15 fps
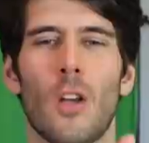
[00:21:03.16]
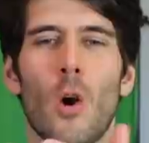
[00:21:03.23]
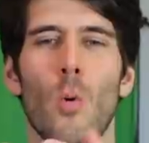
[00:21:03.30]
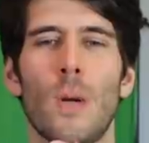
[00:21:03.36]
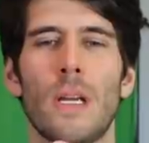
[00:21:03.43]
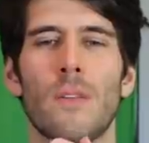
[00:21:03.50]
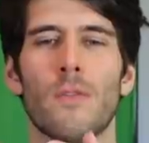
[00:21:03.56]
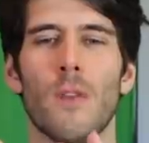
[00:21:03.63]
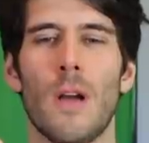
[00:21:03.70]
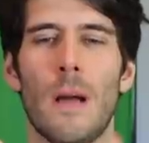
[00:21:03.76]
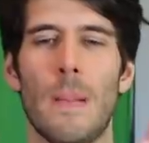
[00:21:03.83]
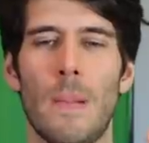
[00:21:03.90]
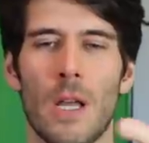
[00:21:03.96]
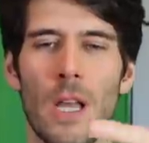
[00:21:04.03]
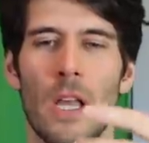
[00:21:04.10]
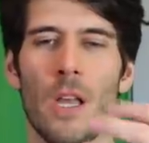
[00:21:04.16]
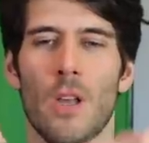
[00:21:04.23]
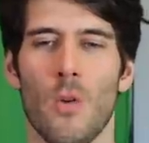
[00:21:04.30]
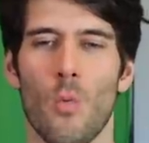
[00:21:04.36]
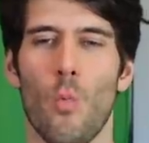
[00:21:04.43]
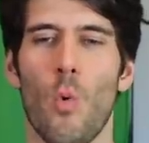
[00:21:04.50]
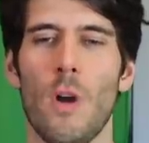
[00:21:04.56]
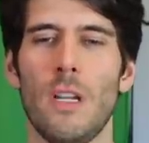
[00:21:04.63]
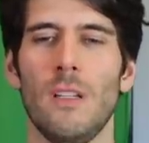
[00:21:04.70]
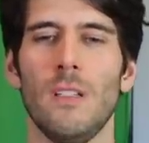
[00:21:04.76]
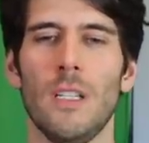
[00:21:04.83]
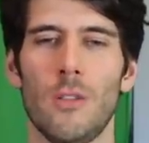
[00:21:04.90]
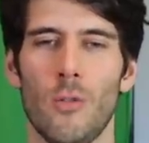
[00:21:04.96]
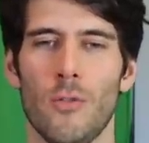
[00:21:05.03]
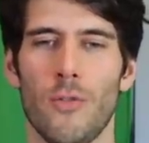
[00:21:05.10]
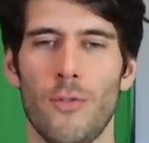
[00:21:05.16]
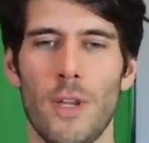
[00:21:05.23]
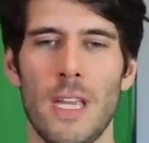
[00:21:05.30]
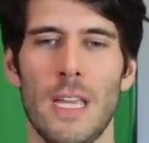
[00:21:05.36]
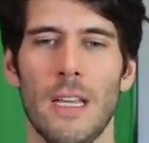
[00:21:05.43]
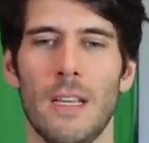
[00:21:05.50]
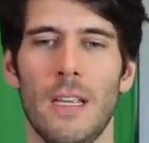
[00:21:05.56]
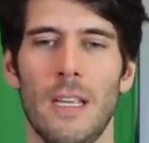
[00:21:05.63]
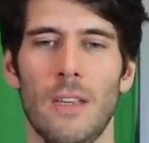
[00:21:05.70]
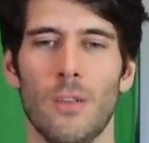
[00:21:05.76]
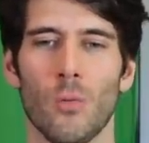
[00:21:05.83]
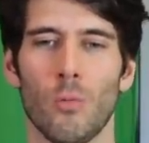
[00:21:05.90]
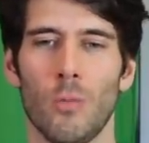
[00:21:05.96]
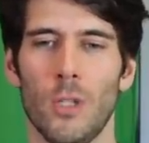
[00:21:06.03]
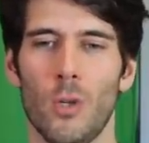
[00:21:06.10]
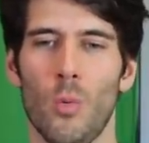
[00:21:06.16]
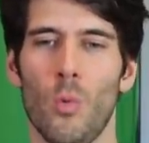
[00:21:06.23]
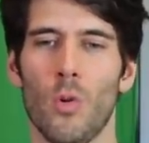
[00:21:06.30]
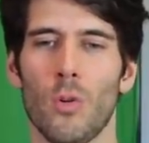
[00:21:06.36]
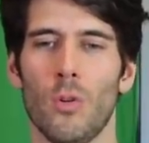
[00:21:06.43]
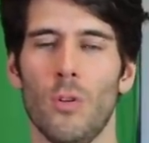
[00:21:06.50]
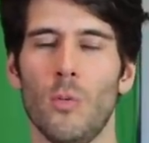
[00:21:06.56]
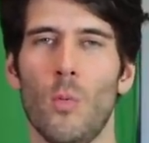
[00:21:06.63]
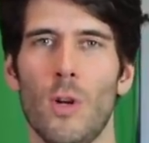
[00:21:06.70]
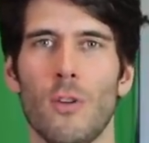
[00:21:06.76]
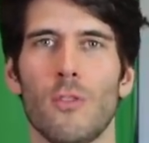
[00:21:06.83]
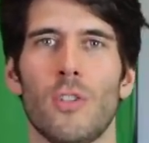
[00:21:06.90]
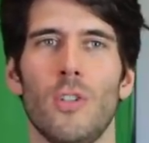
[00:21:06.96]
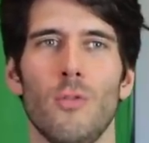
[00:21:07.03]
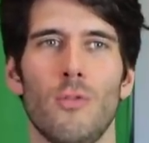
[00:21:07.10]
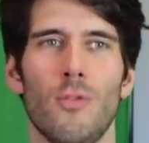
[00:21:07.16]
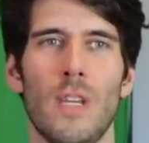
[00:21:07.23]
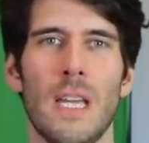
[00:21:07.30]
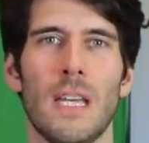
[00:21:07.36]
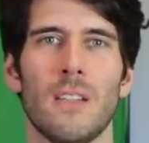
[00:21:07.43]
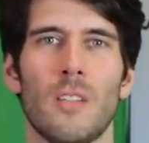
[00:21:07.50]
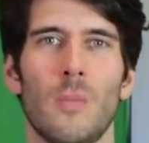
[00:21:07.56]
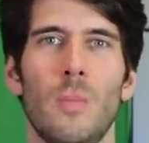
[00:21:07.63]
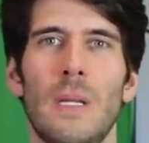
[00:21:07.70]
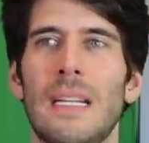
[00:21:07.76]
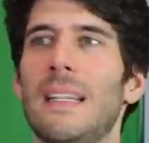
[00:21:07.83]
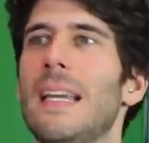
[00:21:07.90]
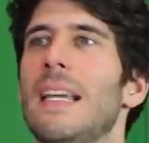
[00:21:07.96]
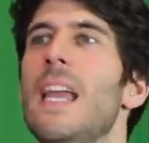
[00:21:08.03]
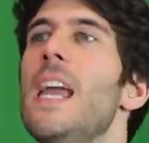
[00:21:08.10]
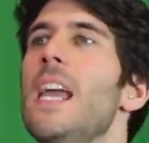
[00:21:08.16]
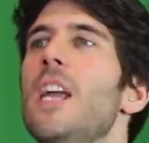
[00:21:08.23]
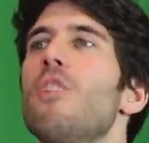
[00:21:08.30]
going from one little thing in the real world, one or two things, and being like,